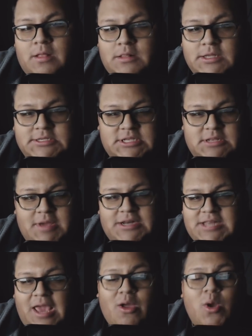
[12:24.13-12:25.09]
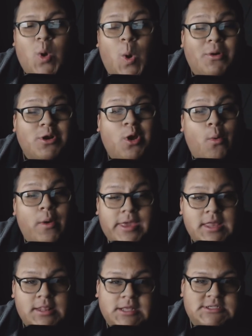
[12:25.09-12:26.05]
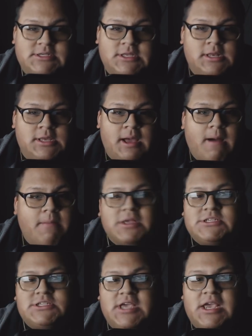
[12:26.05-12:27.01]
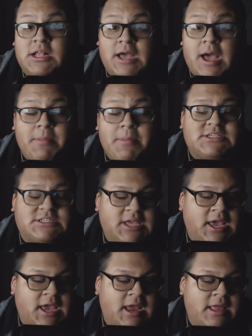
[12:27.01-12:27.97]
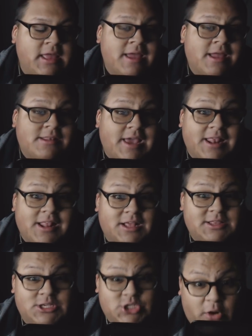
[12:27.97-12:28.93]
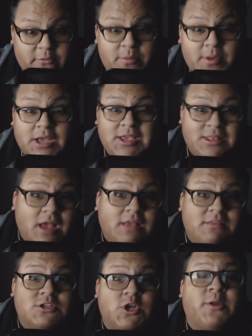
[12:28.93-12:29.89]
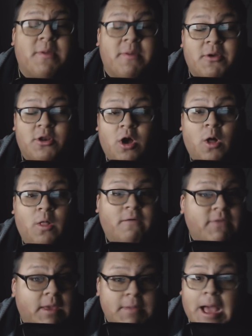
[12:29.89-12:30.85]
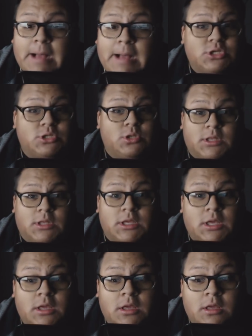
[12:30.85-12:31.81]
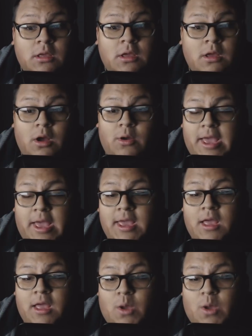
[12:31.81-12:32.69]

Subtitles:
Listen, my take on Goldberg going in, listen, I'm not saying that he doesn't deserve it, because he does deserve to be put in the Hall of Fame. Absolutely. Okay?